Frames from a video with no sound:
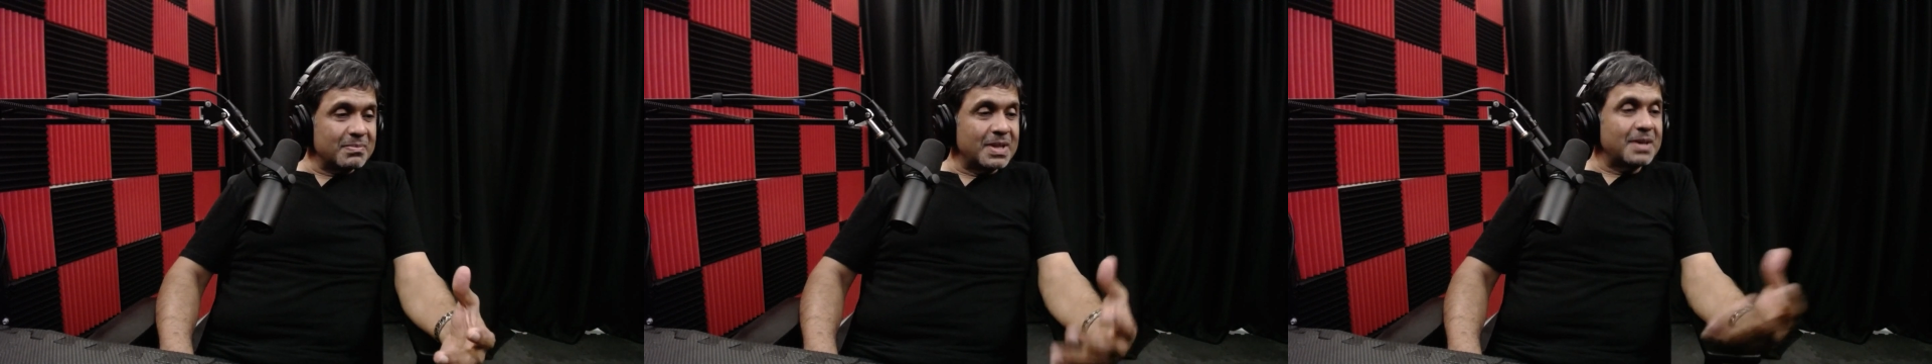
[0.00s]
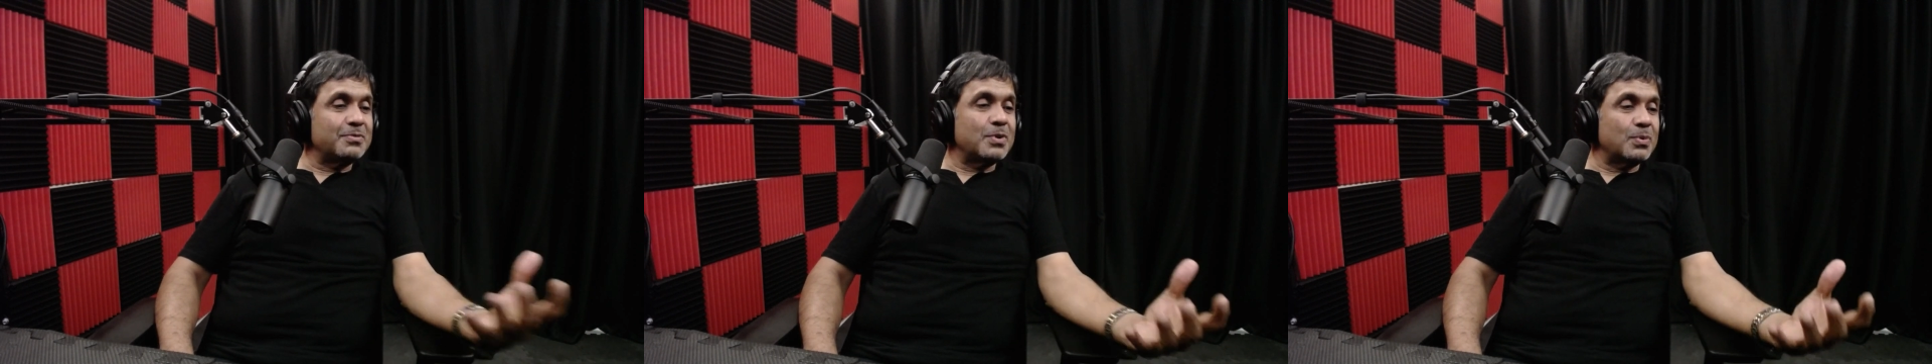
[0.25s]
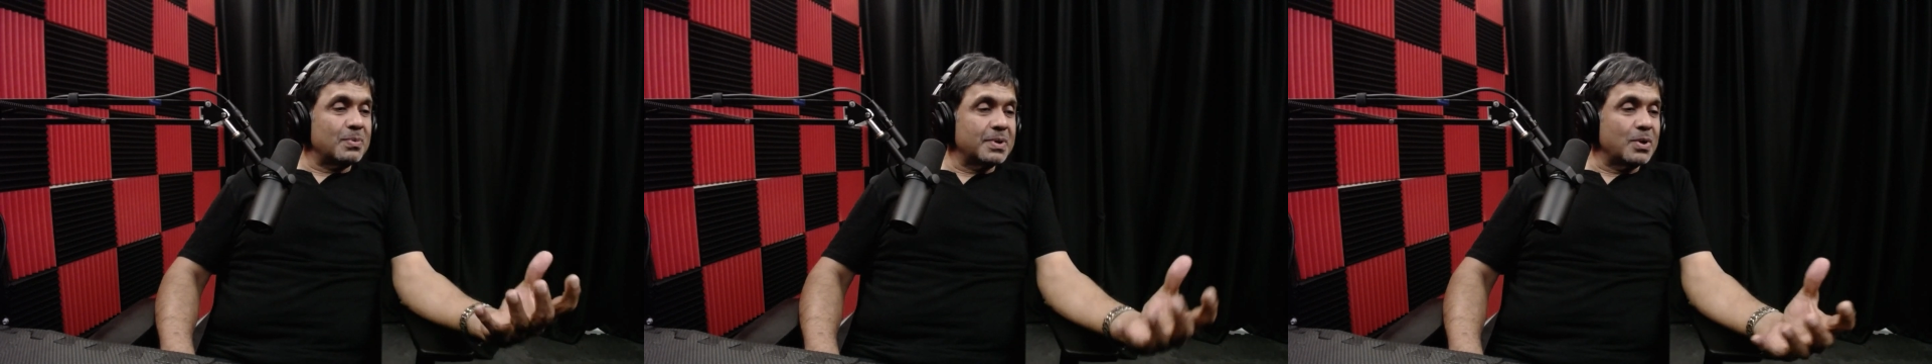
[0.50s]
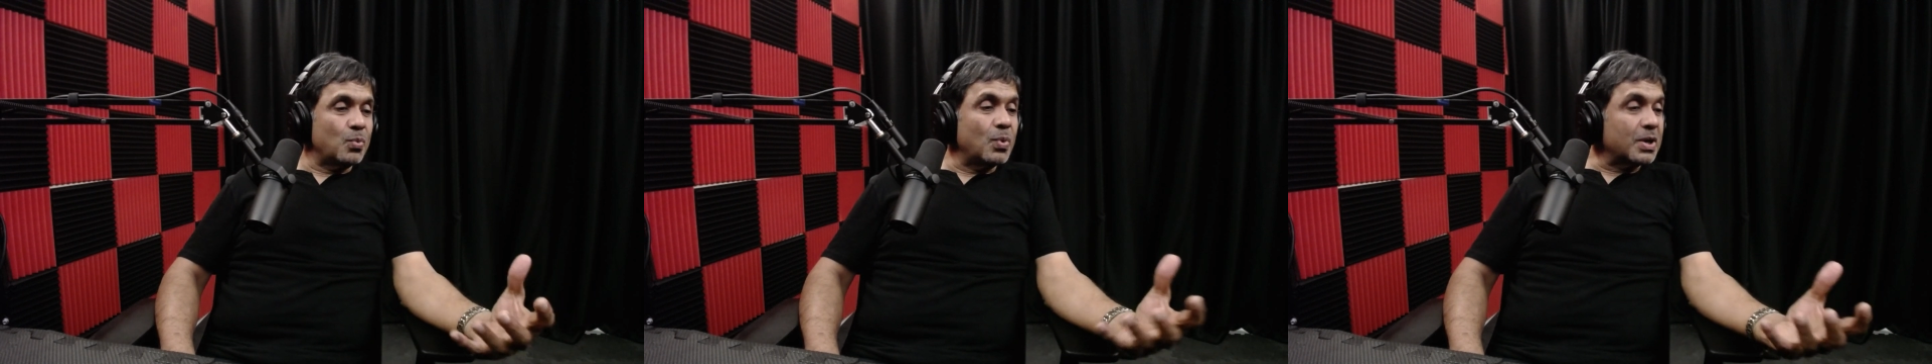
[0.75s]
lived or
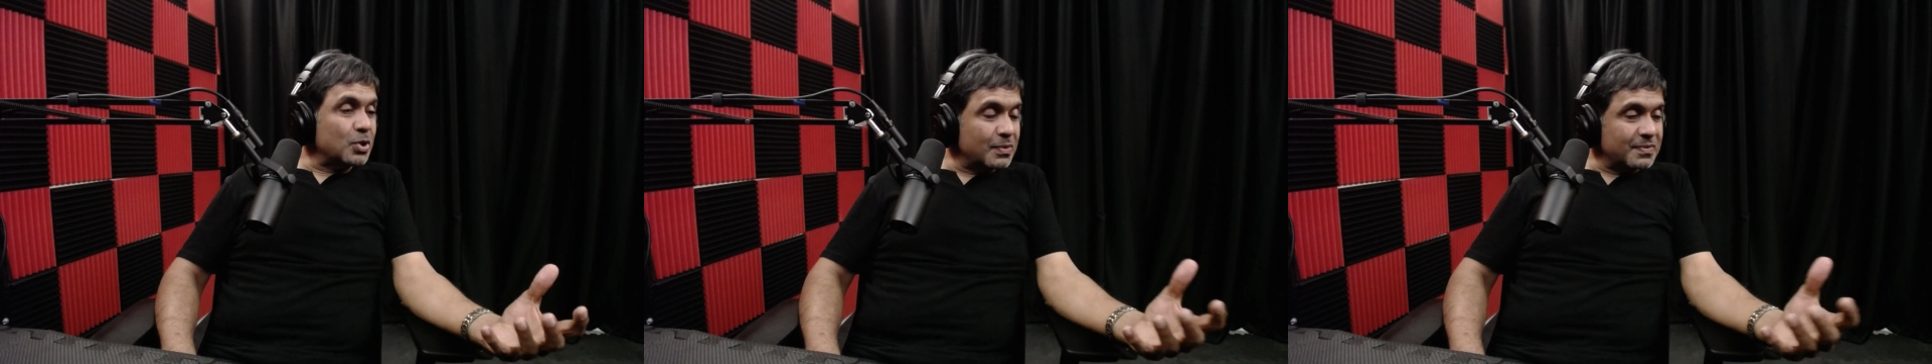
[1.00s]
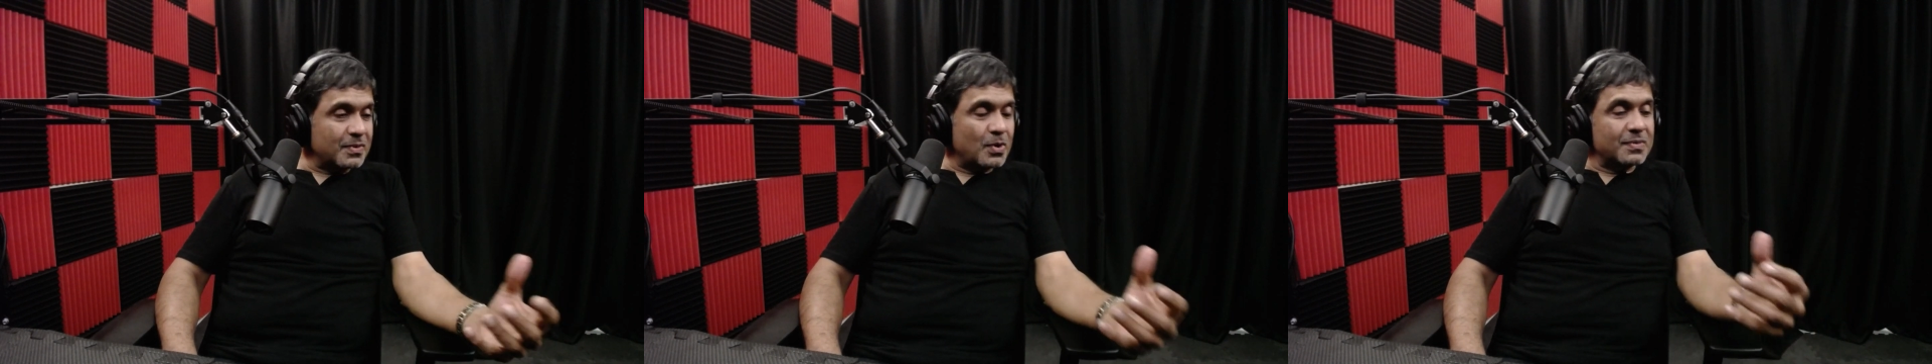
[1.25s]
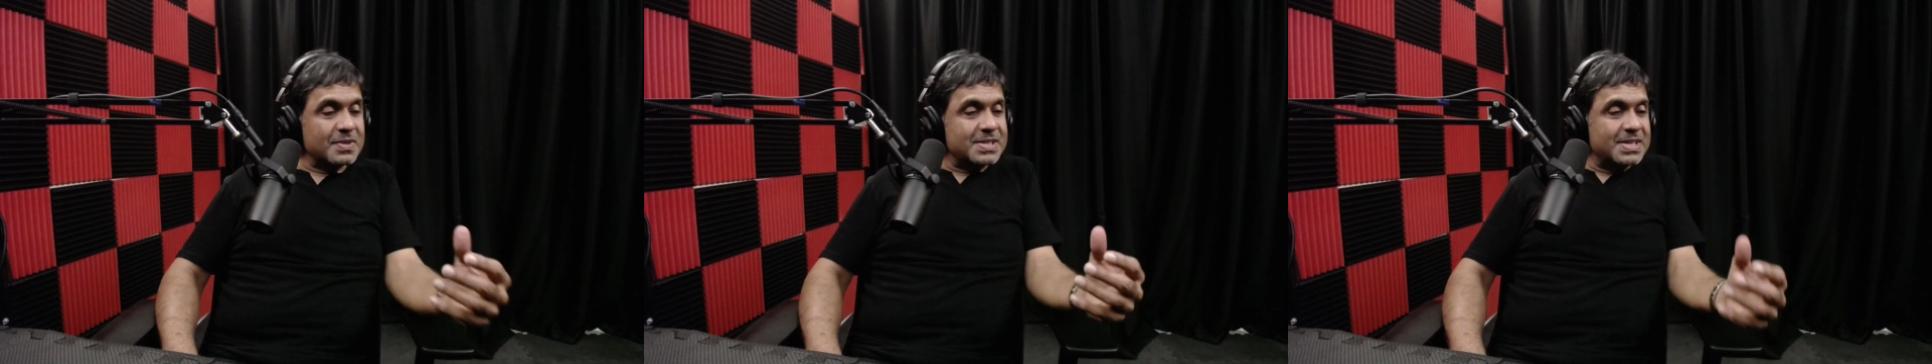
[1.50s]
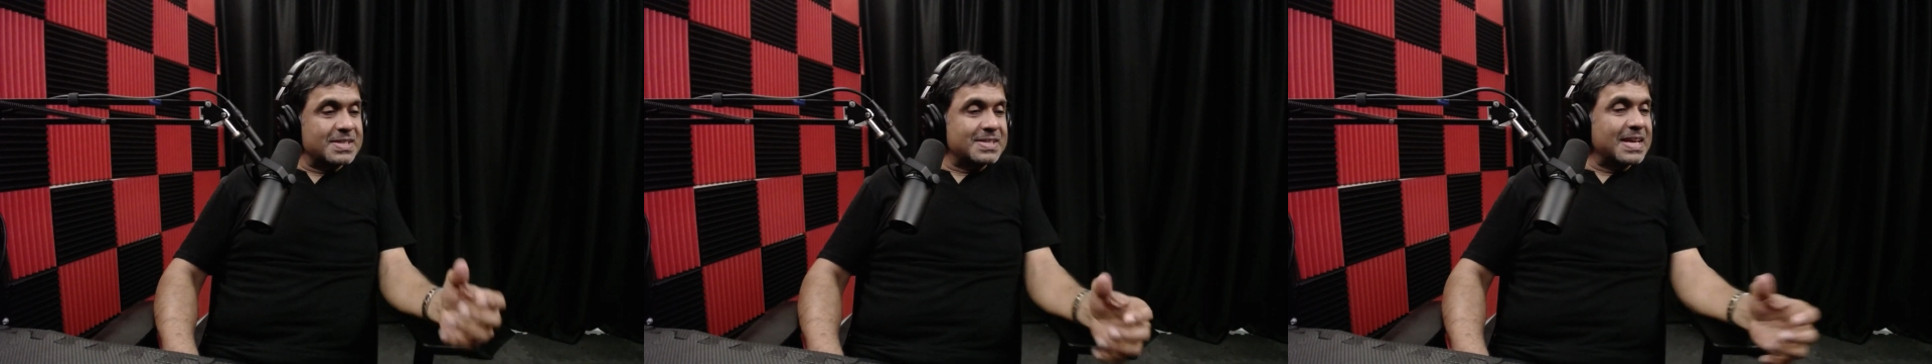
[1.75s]
worked overseas,